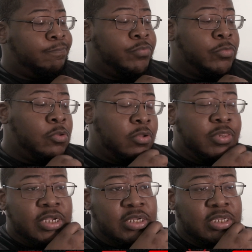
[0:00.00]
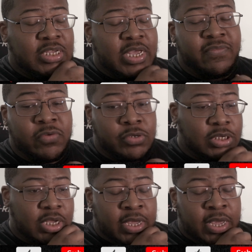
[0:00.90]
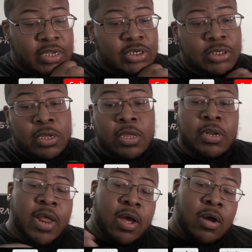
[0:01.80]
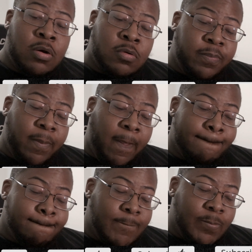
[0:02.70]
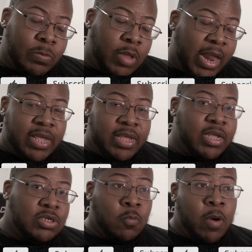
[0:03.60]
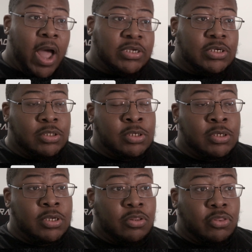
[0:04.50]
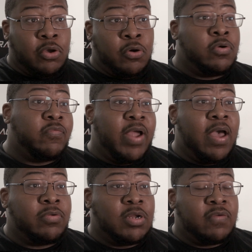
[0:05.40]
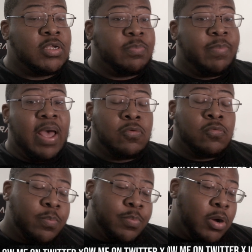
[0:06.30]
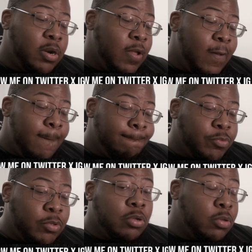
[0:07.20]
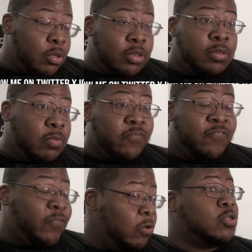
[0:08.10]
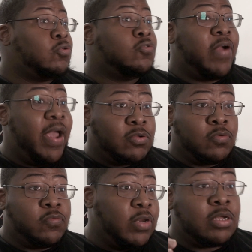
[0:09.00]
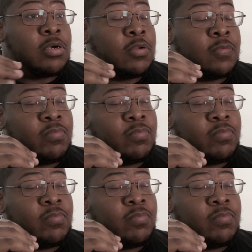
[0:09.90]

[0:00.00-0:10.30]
Northeast Tay versus King H. Now, I didn't get to watch the third round of this battle, but the first two rounds were really good.